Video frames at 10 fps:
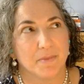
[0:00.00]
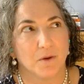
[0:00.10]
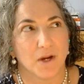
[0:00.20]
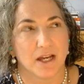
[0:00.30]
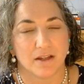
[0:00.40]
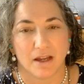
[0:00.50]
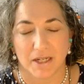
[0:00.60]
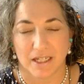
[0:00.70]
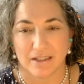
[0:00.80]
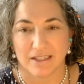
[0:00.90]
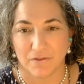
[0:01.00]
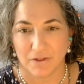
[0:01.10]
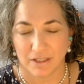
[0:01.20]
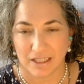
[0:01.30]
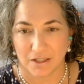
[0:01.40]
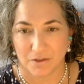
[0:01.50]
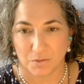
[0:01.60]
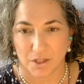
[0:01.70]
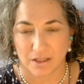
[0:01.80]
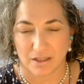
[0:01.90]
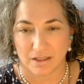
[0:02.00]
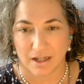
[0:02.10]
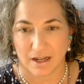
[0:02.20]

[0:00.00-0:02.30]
well, I mean, definitely you wouldn't,